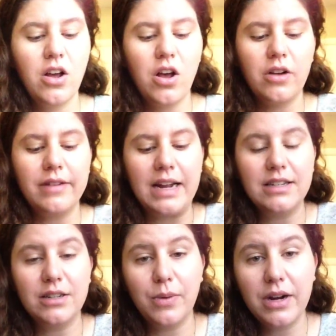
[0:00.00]
Alright,
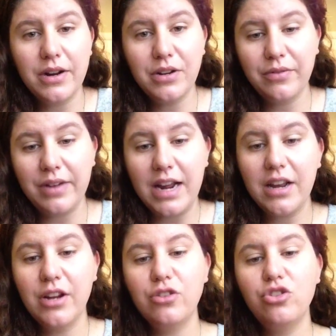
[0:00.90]
so we're going to
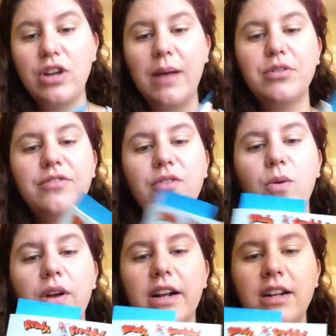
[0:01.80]
read Chapter
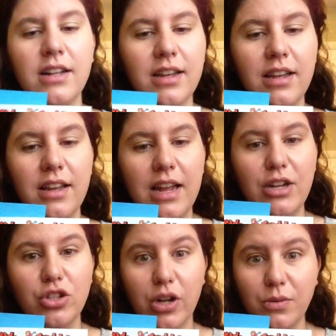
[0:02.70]
4
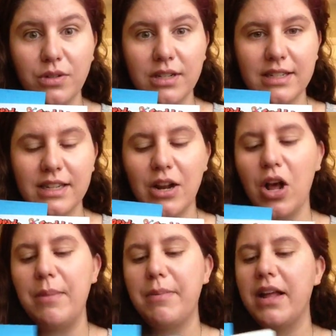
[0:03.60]
in Don't Sit
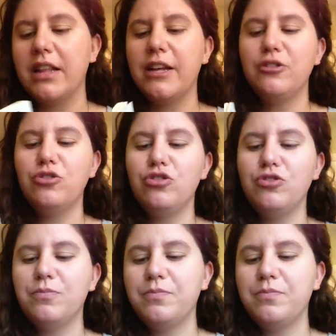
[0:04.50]
on My Lunch.